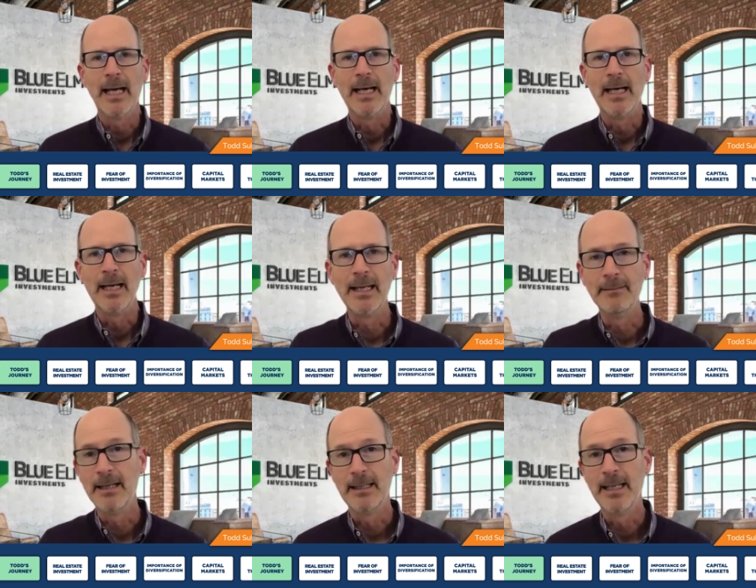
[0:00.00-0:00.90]
Uh,
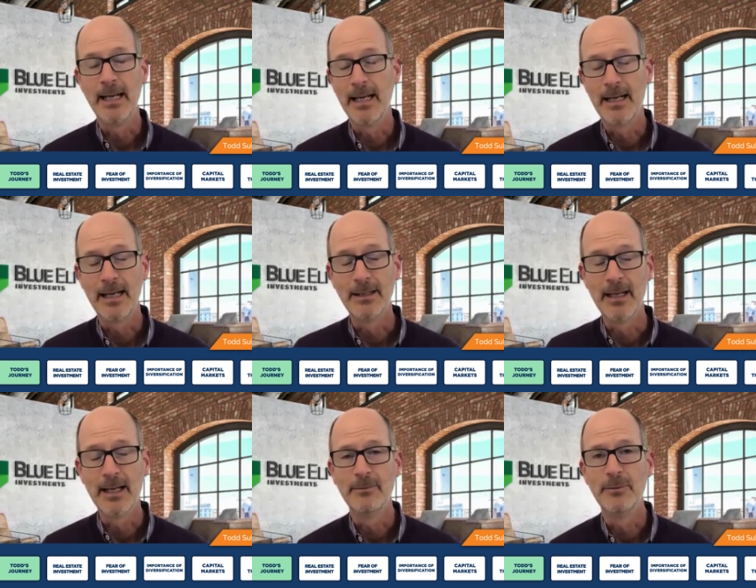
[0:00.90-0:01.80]
and again, had, had
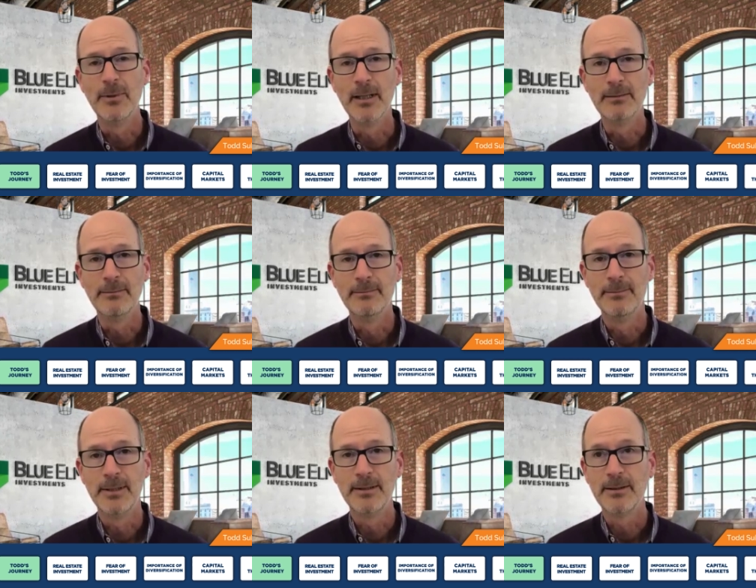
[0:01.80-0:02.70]
a, had a
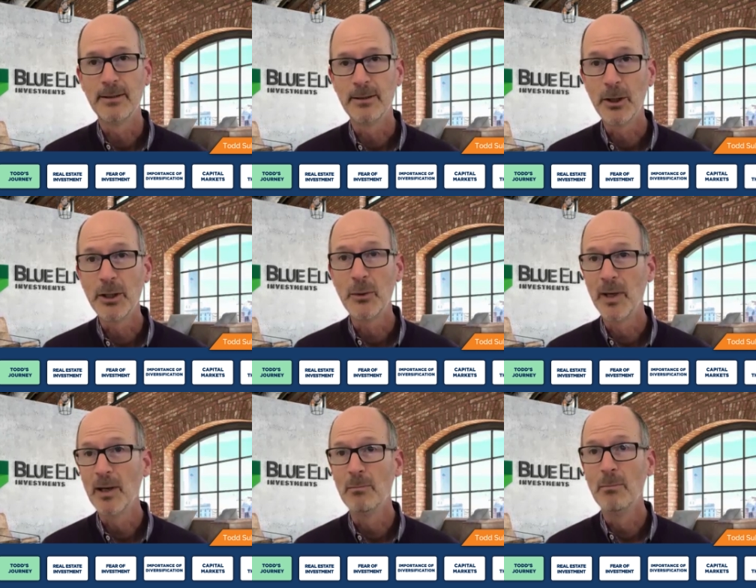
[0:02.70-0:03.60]
uh, good
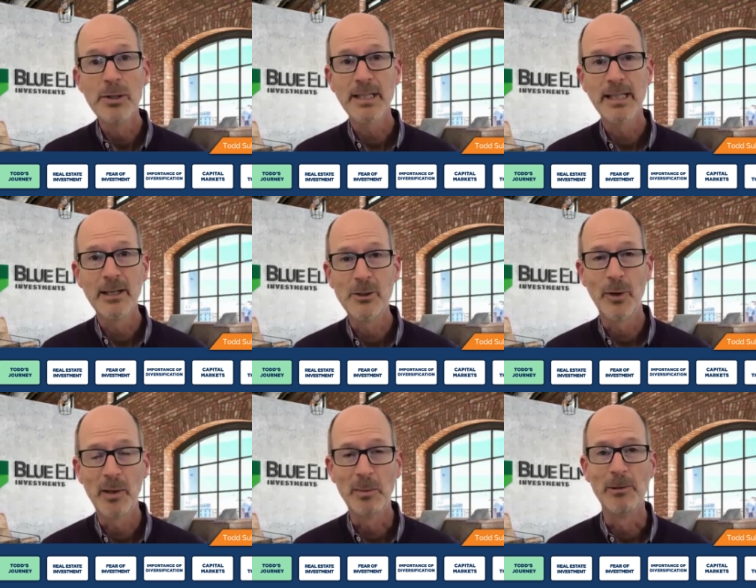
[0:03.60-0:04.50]
career, mostly
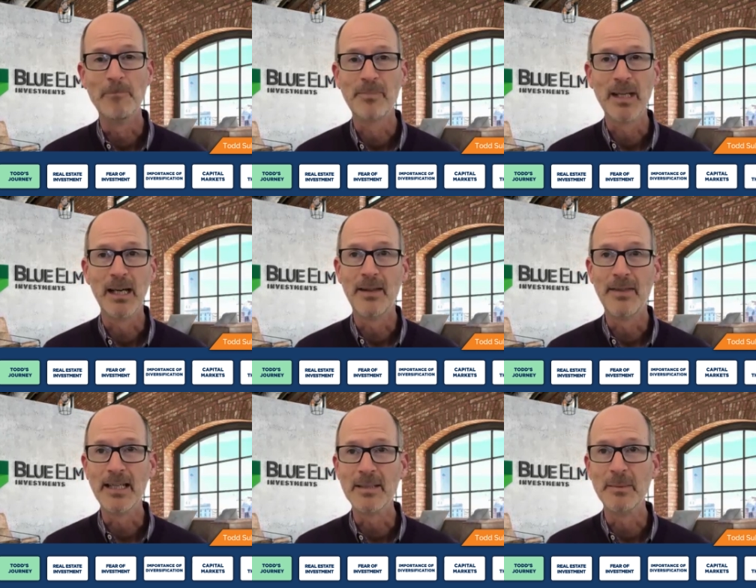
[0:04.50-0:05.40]
enjoyable. Uh,
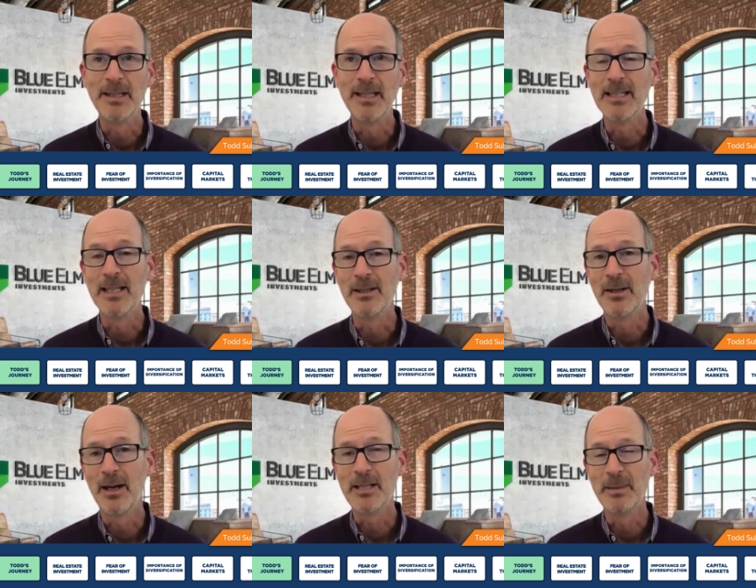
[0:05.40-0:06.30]
I think some of the things
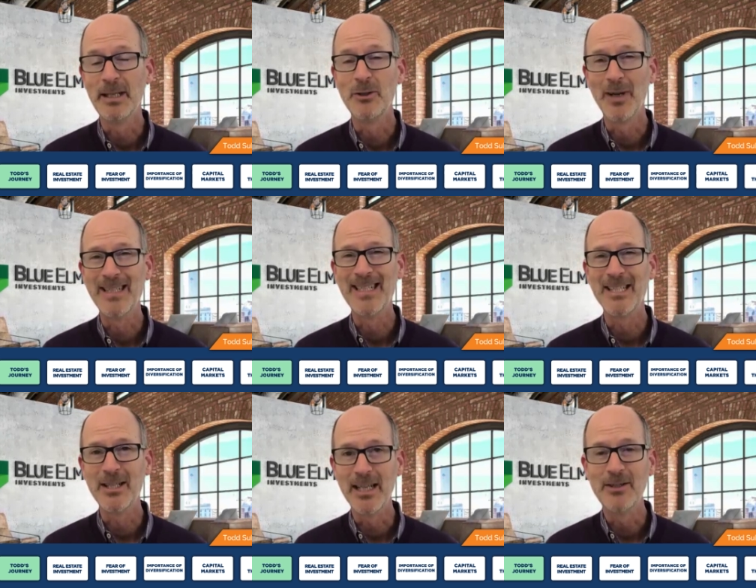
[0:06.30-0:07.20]
that caused me to
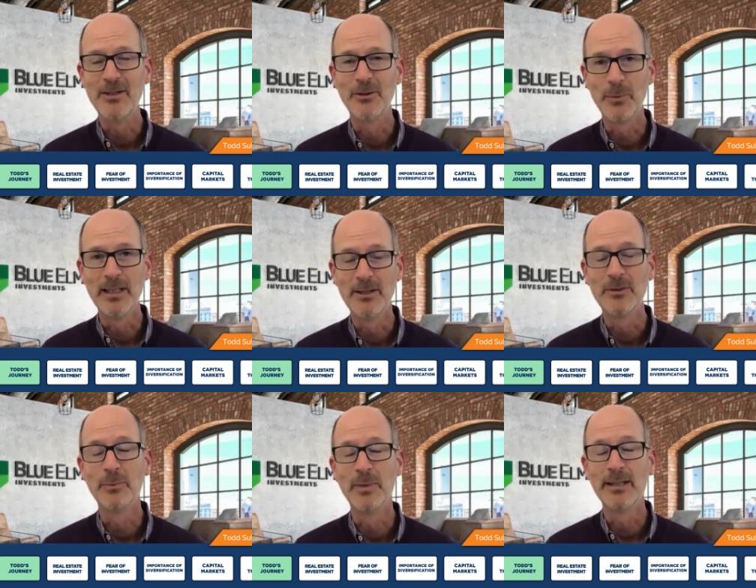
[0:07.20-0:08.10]
transition into the
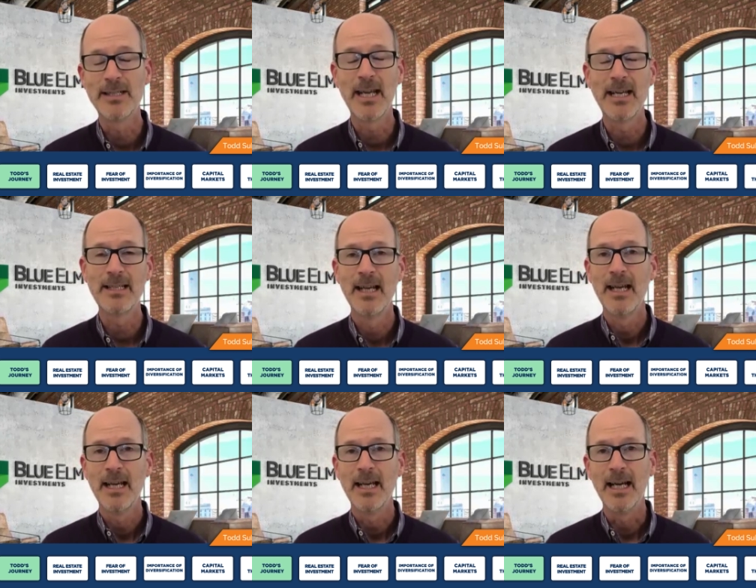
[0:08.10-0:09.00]
into real estate
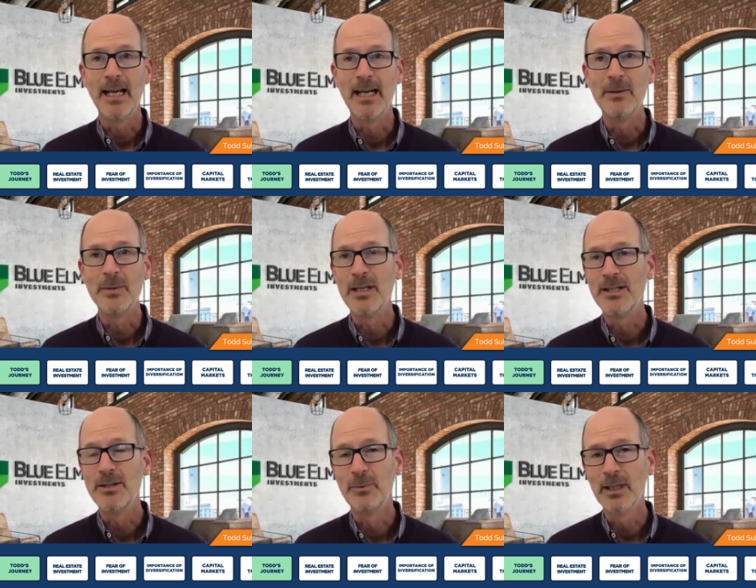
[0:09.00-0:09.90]
uh,
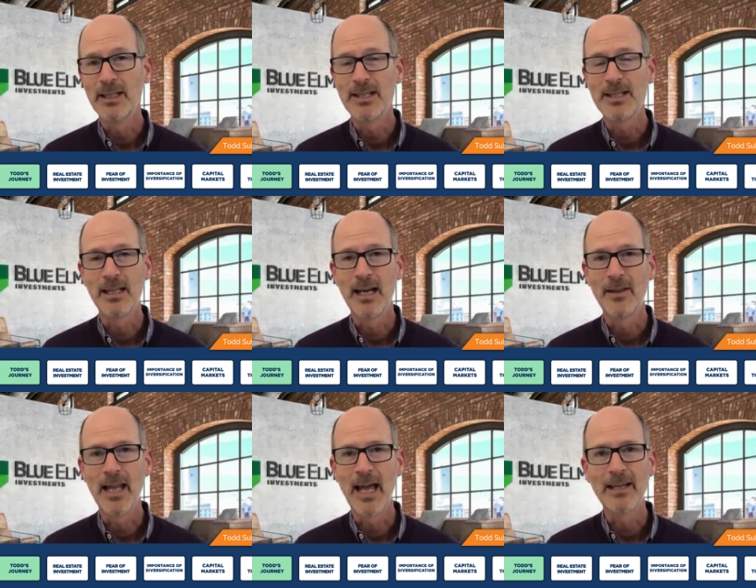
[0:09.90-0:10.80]
is really just a lot
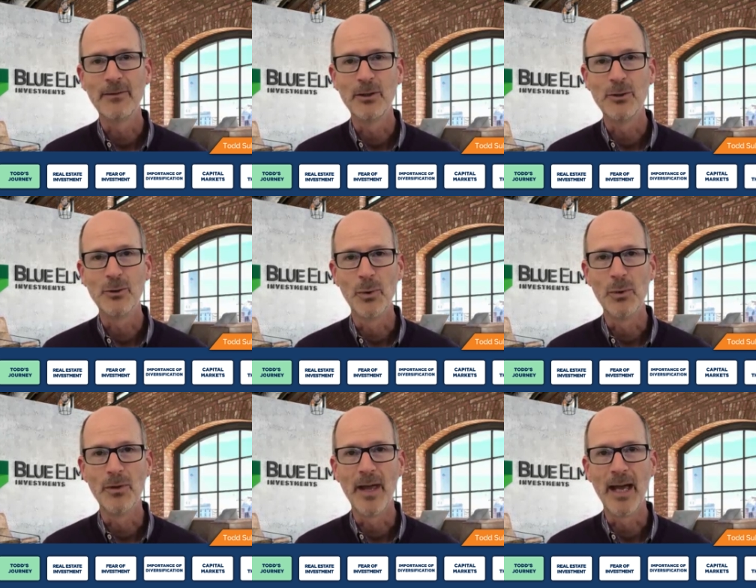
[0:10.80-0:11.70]
of the lack of
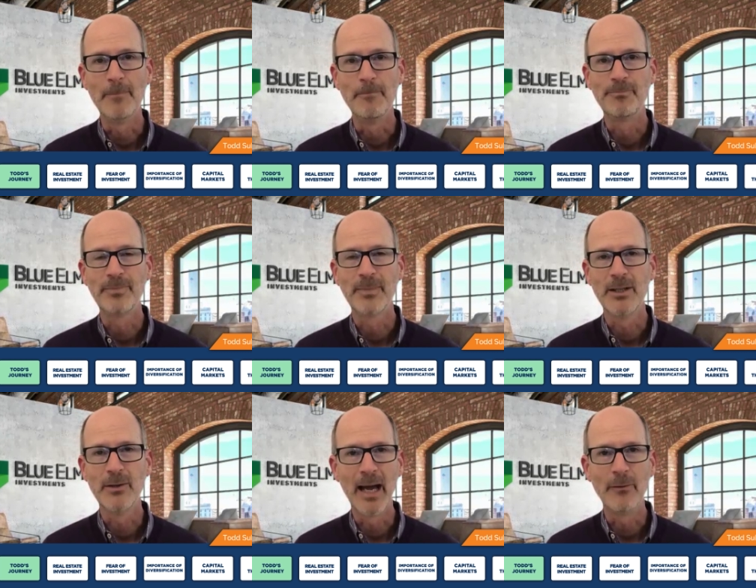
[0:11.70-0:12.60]
control that
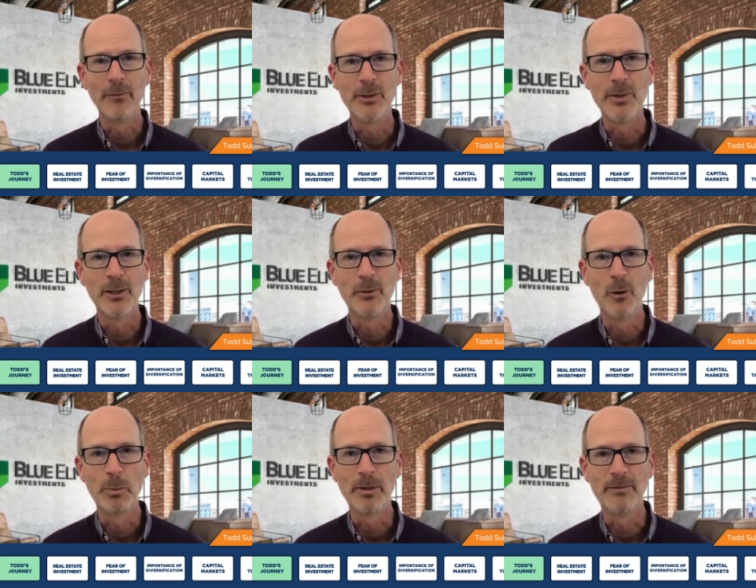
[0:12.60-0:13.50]
you have when you're in a
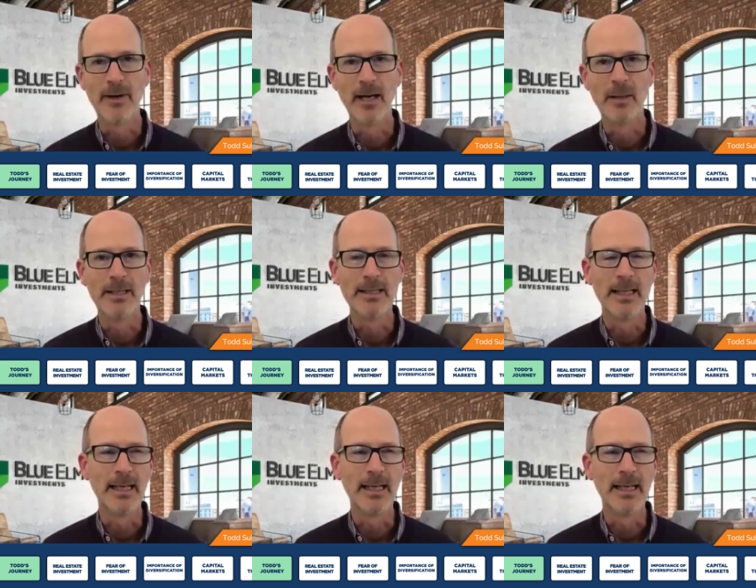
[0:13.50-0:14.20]
corporate environment.